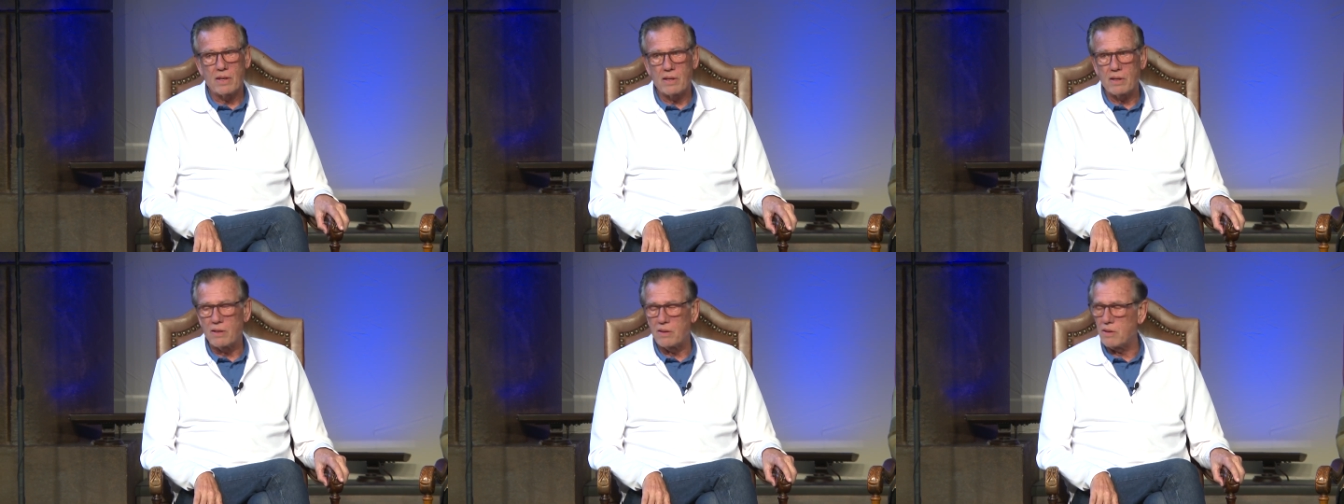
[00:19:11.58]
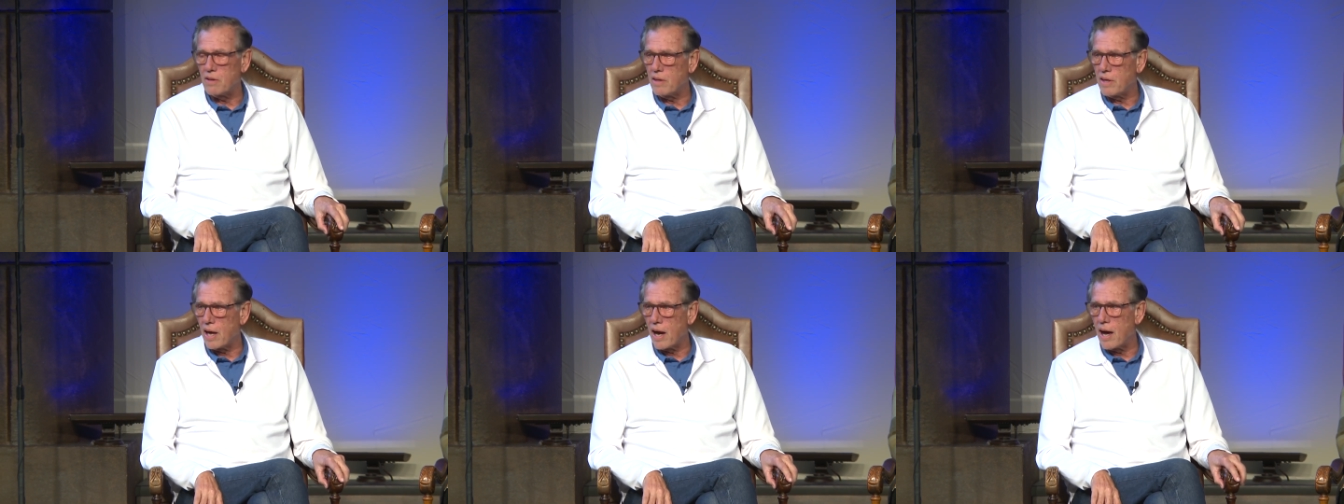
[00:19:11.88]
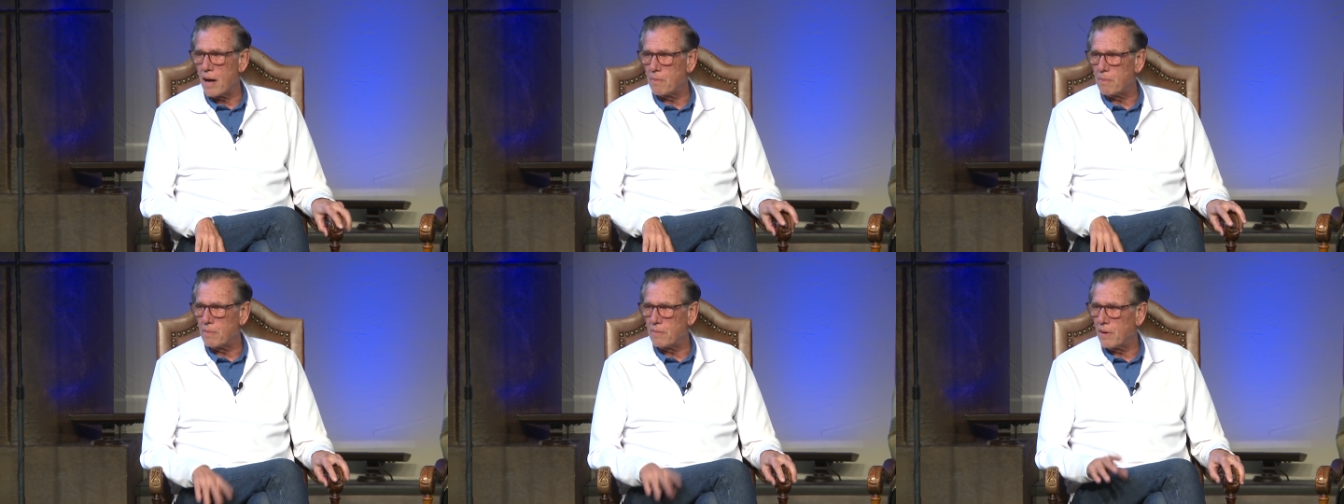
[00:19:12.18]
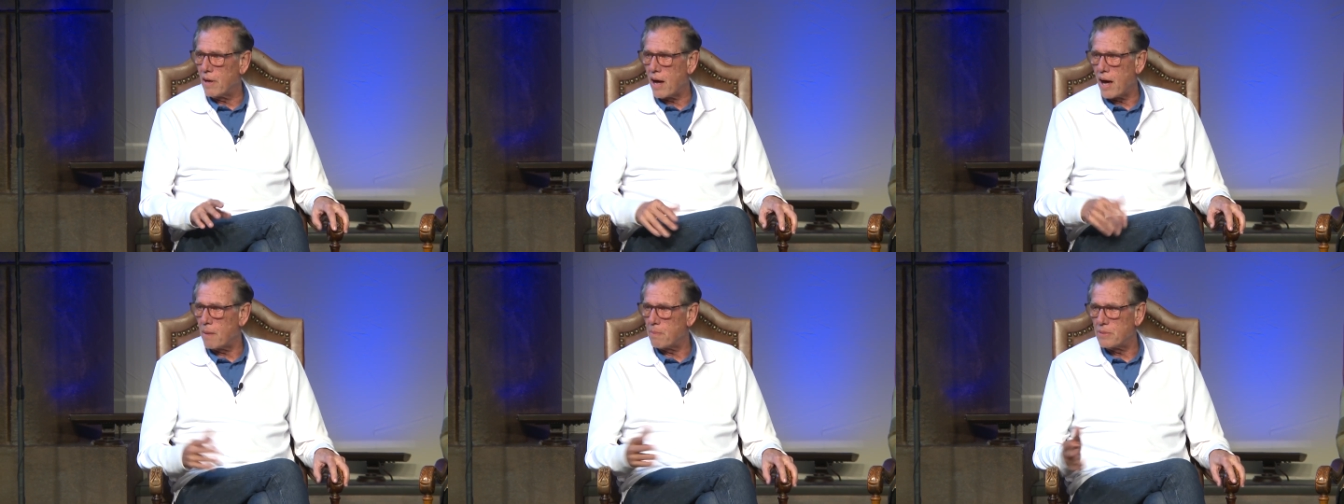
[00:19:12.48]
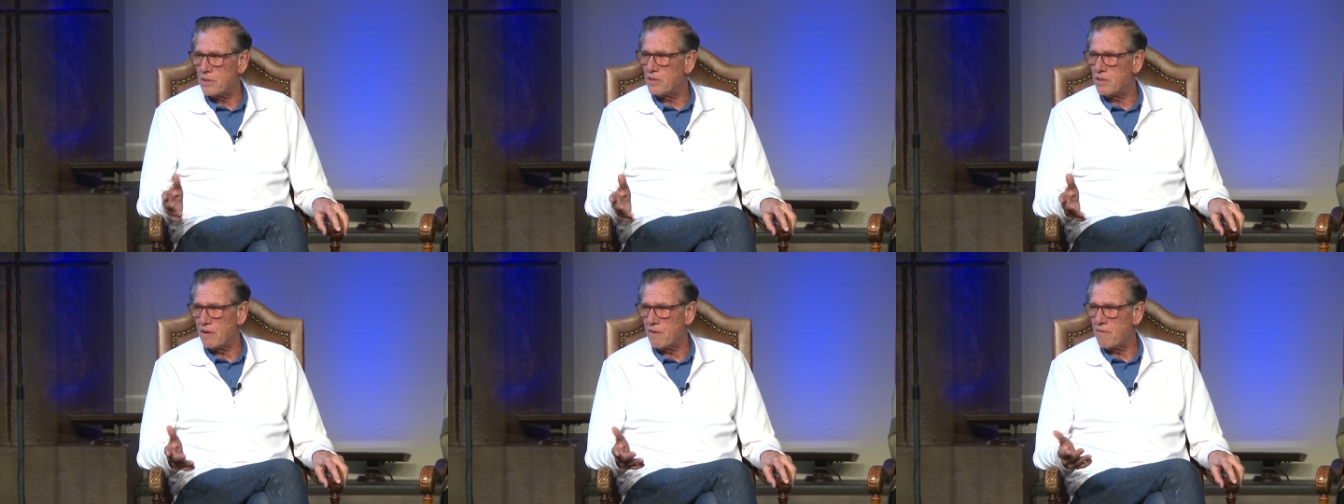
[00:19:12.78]
To the
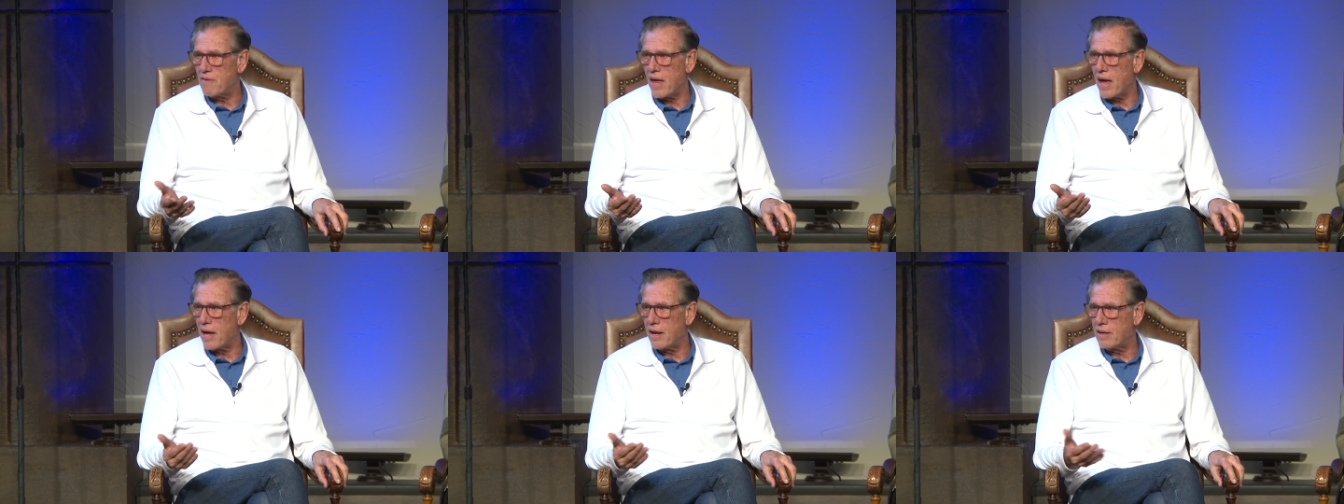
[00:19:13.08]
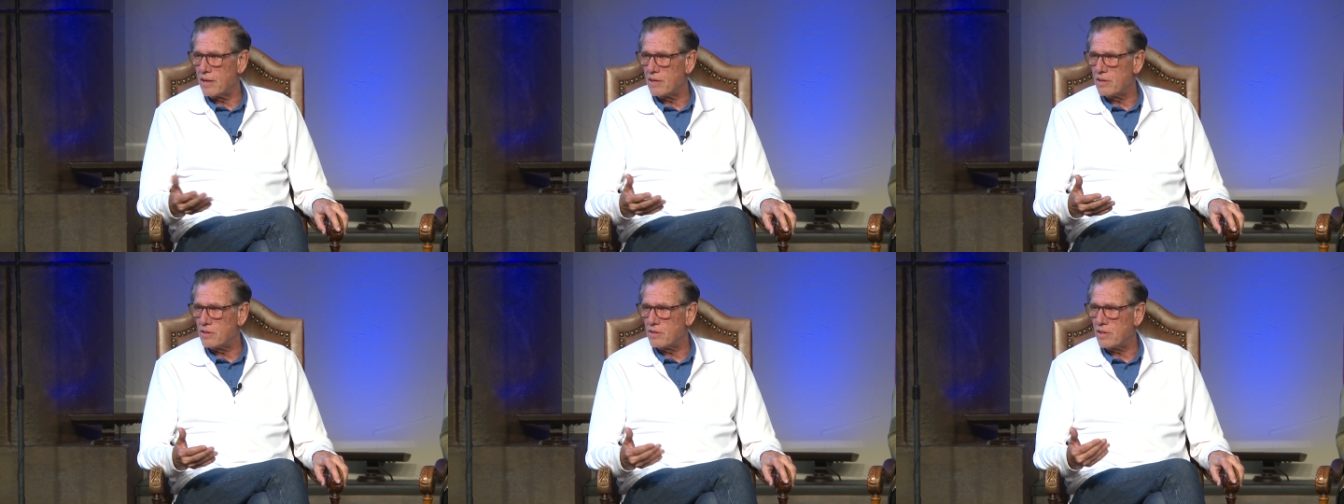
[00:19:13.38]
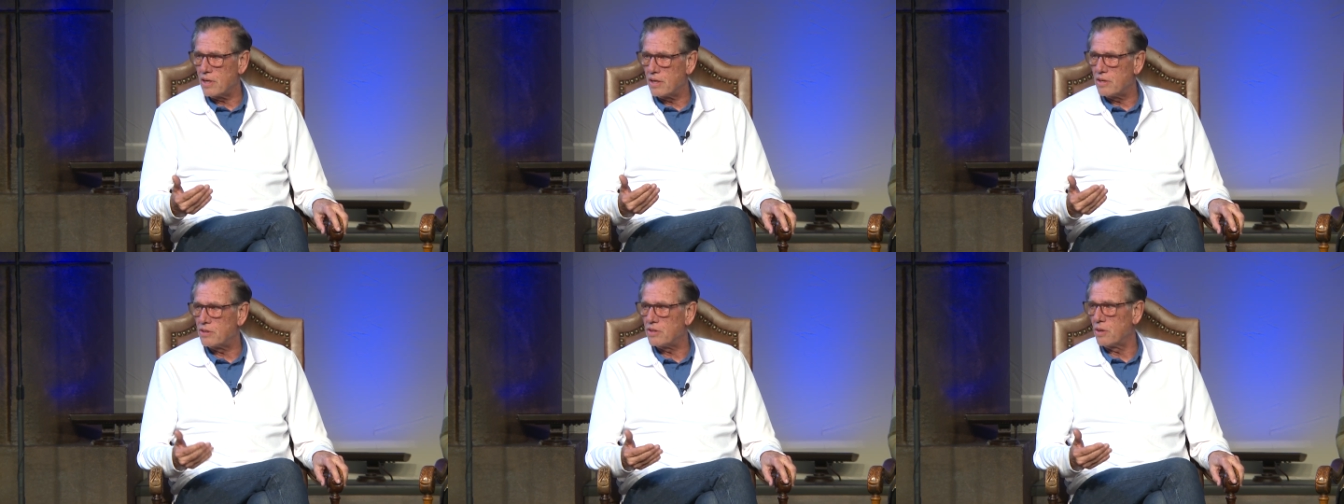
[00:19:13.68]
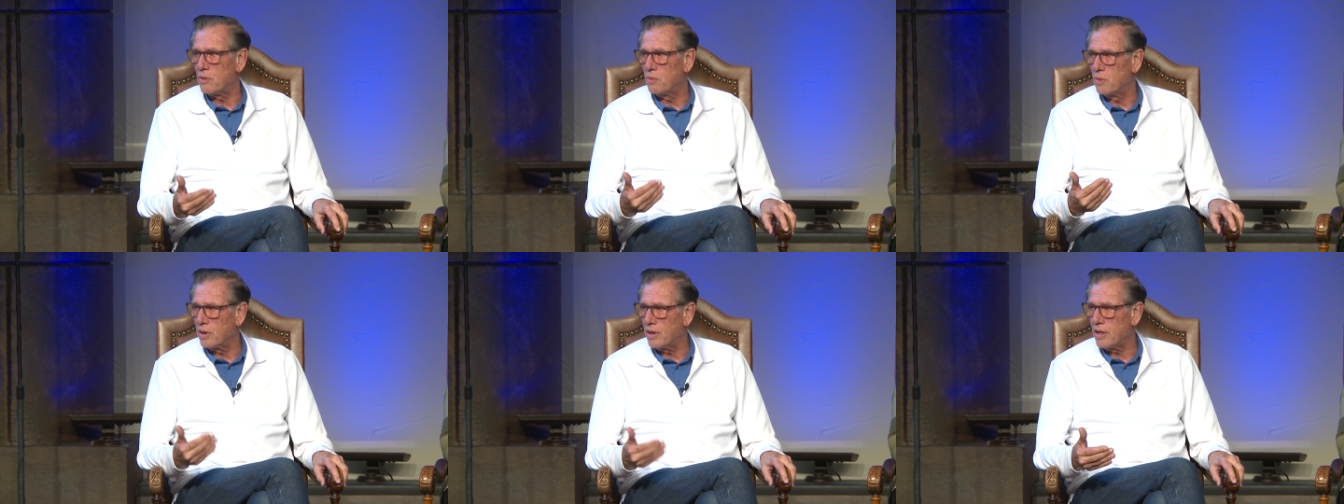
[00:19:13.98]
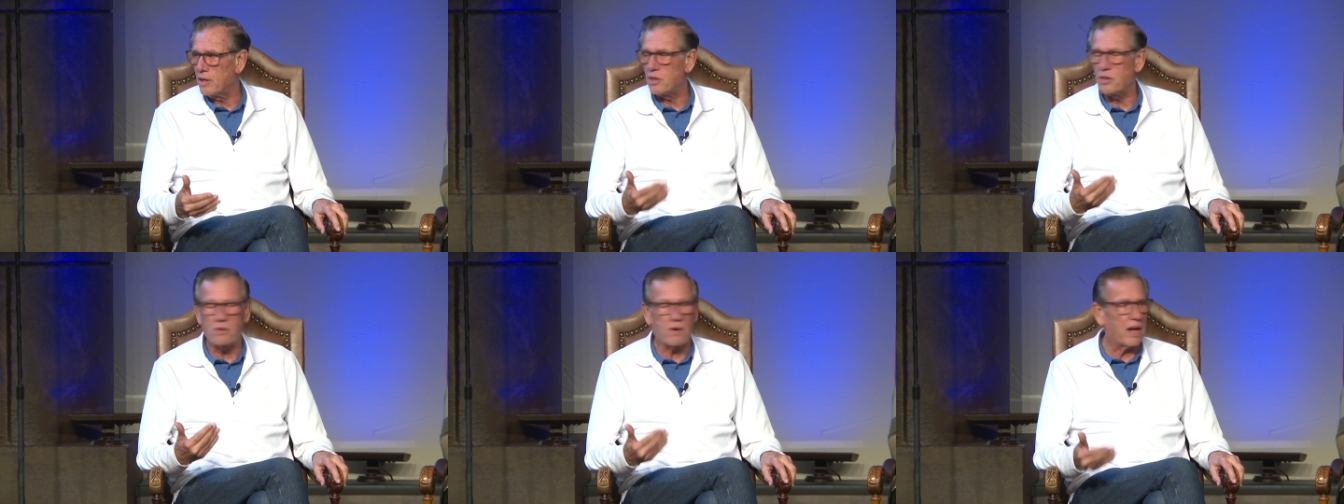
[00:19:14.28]
opposite of that is it
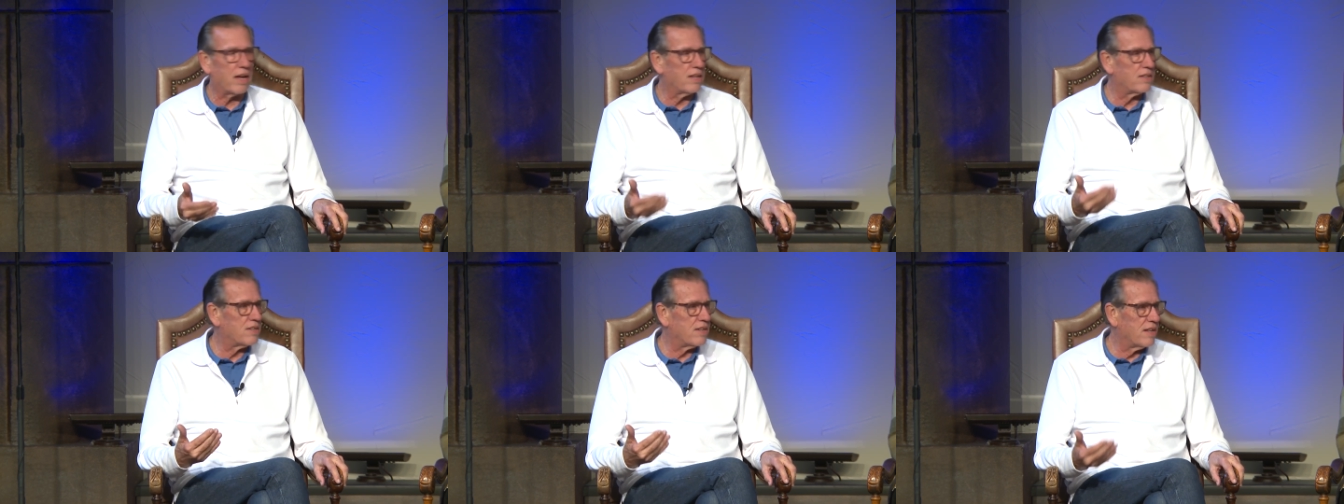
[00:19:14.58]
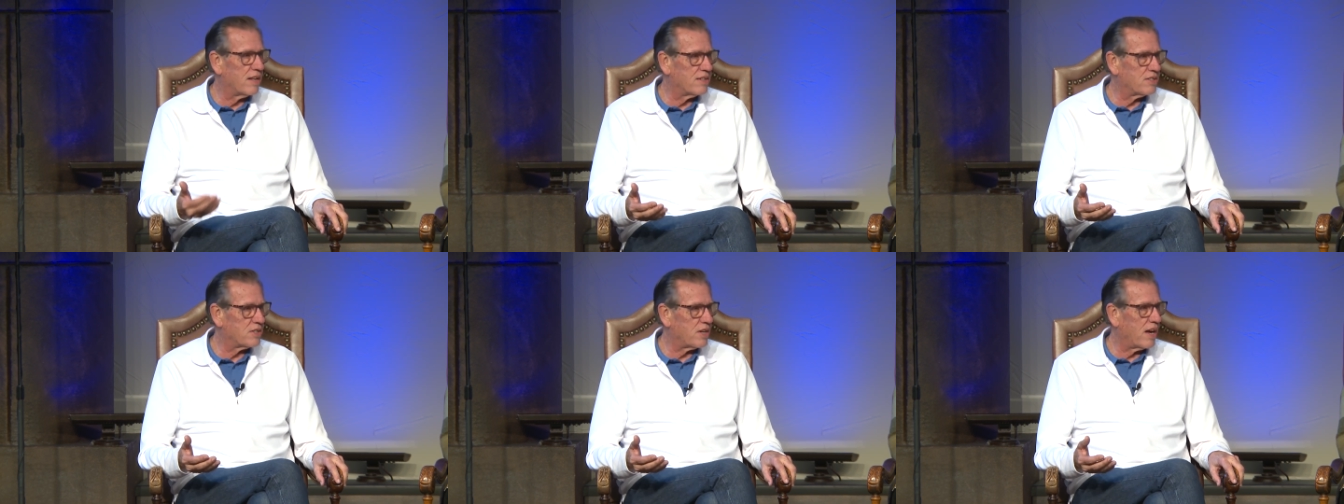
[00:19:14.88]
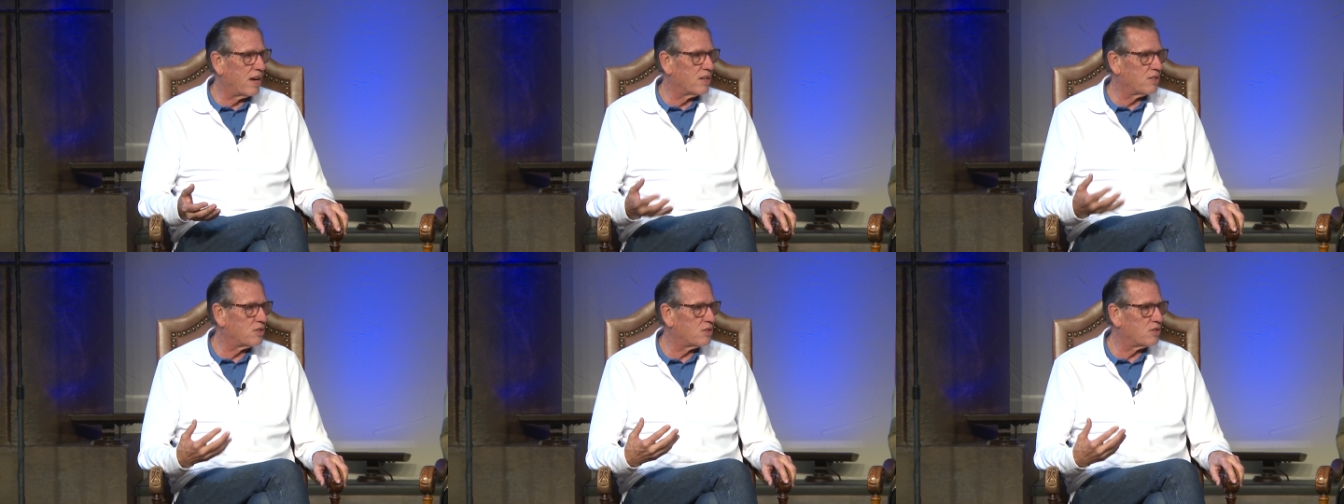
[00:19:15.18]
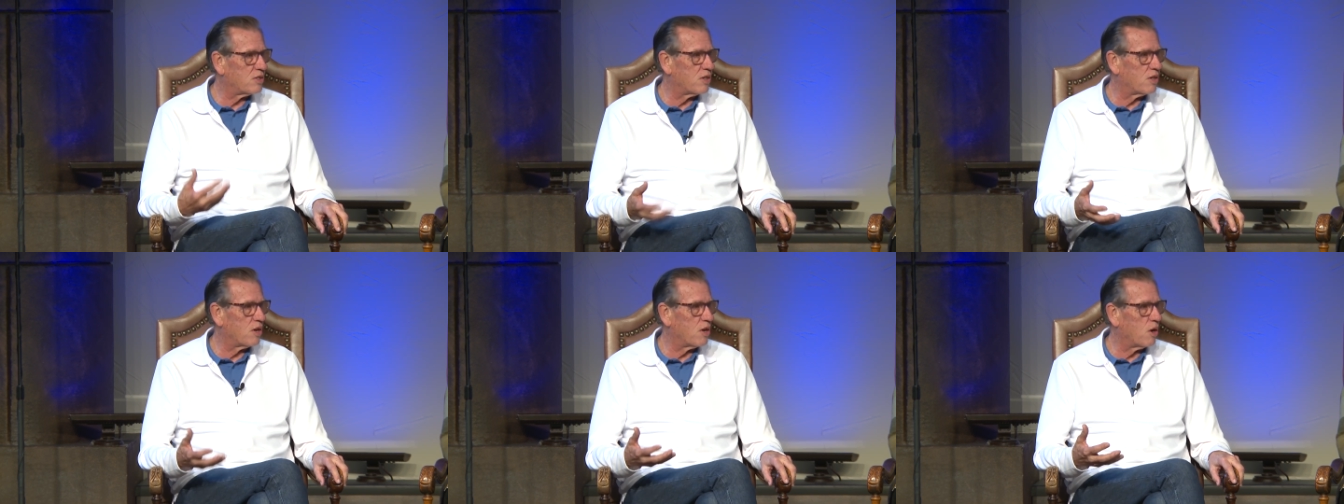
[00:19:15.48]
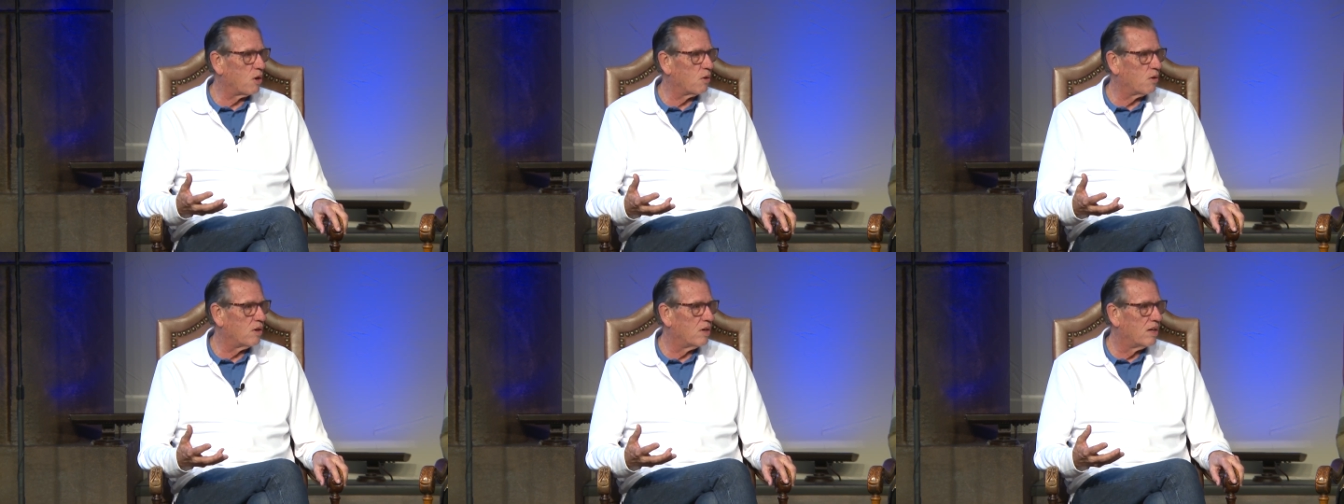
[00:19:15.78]
really strengthens us to
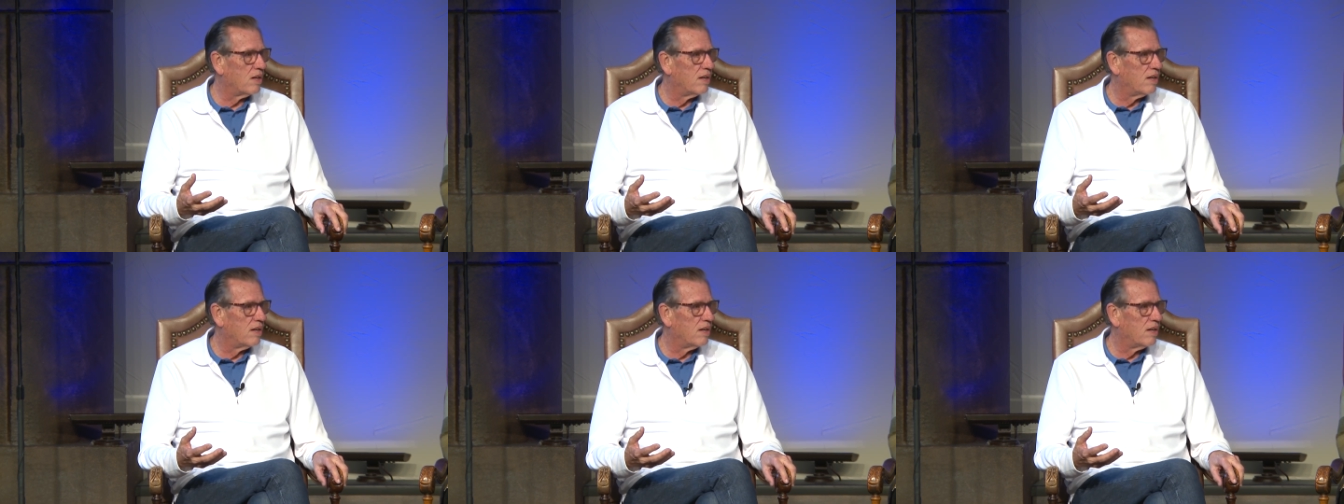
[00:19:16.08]
know